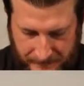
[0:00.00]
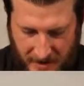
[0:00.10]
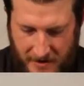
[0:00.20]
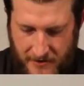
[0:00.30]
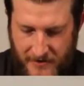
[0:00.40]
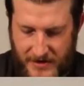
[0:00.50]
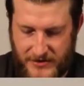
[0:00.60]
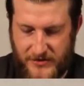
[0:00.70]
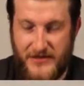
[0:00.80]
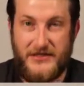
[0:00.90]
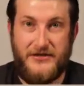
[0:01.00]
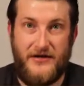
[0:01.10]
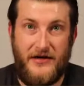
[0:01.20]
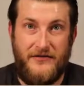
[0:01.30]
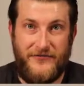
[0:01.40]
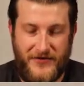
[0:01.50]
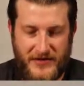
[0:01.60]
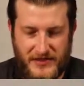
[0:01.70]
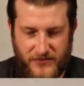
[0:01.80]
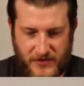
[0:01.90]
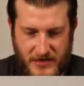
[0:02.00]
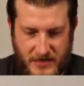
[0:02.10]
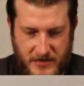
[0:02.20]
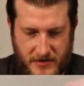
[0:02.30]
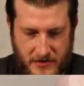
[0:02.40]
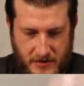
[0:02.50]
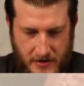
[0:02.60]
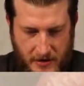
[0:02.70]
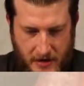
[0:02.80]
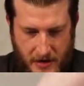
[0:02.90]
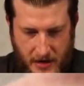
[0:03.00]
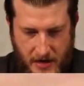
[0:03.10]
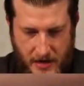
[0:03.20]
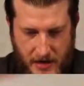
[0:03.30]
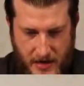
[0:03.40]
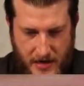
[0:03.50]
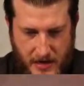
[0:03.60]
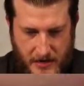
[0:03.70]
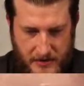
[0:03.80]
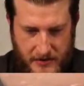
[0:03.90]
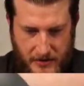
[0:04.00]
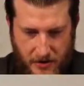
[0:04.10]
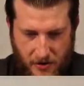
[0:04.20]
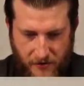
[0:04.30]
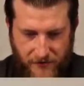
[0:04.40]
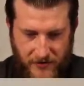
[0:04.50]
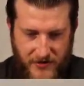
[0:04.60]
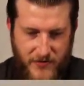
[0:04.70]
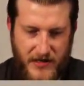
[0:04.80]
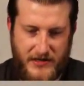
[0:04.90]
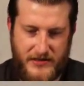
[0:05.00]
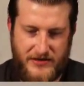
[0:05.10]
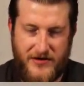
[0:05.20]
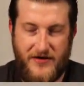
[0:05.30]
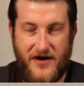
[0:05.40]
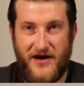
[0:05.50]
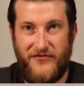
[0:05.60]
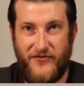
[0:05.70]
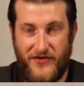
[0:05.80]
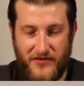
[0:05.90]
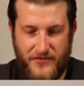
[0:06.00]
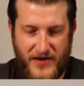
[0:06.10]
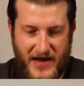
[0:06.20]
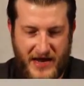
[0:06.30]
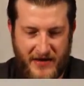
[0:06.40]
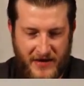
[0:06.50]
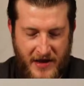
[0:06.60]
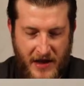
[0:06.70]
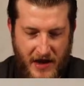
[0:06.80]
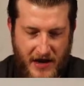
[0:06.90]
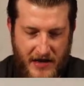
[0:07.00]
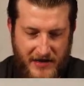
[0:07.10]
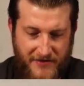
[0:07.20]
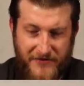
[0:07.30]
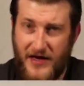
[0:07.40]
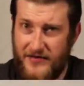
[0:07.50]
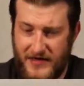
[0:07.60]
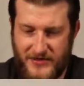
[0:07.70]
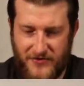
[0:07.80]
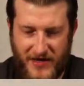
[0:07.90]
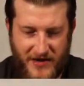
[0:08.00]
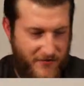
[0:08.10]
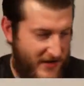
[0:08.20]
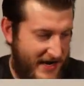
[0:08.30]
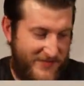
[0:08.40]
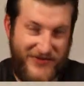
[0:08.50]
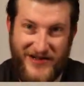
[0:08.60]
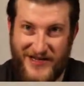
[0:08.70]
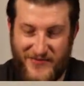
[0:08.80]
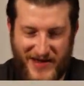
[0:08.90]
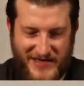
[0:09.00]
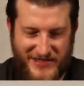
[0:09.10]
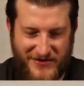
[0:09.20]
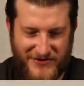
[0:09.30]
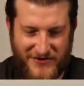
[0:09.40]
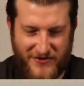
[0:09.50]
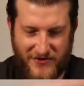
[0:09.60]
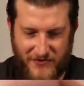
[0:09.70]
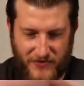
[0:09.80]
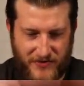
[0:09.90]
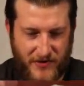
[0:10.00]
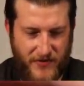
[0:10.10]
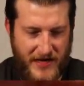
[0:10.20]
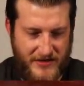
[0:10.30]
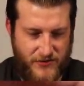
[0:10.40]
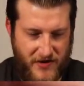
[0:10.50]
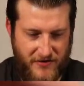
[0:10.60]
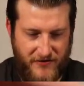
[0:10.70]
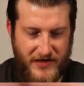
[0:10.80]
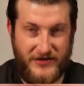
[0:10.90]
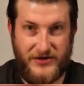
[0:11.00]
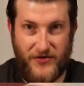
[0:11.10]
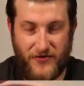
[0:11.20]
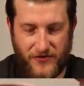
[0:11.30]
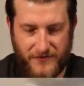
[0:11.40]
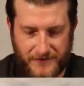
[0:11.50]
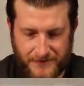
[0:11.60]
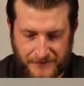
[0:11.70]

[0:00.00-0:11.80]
All right, so I'm gonna start off with this one here, and hopefully we can start off with a bang. If not, that's okay. We got plenty of packs here to go. I think we got 12 in total.